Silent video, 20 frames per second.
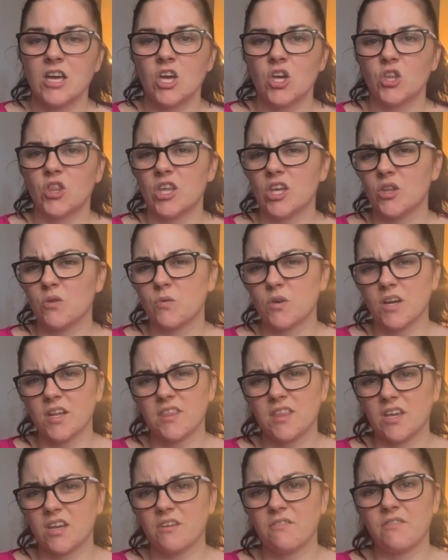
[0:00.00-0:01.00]
The other one I
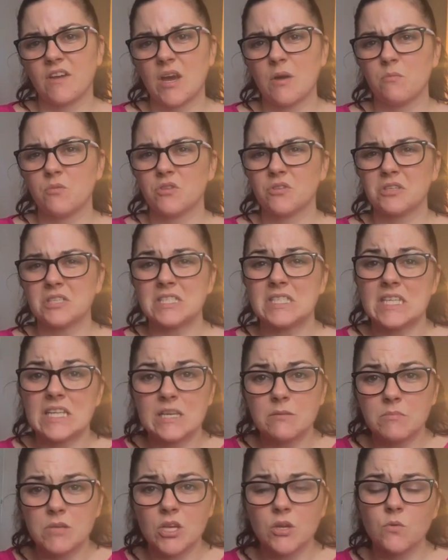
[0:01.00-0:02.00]
think I found was on
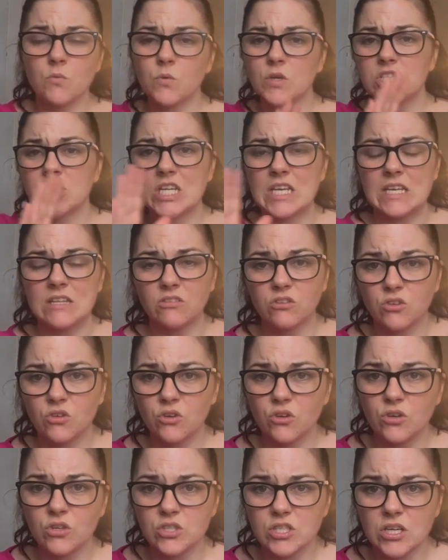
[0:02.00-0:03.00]
Temu, which is
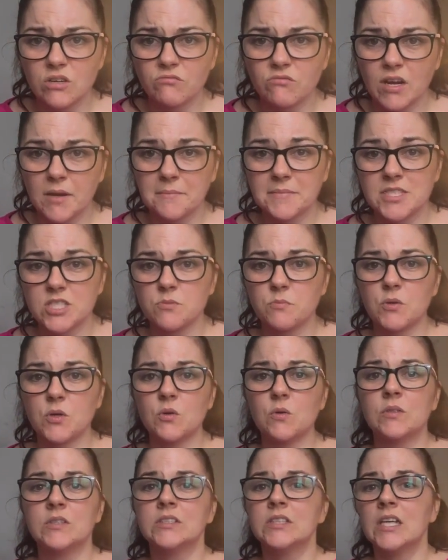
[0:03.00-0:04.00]
good and
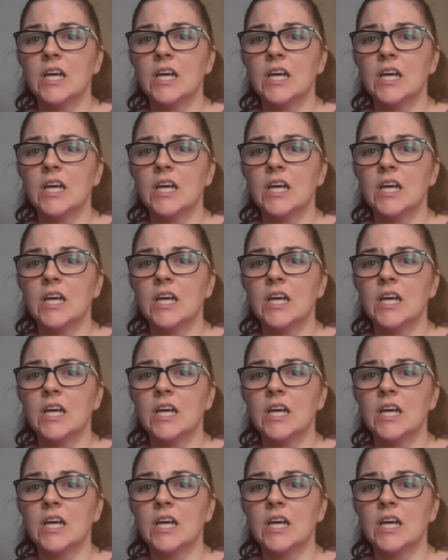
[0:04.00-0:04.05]
reputable,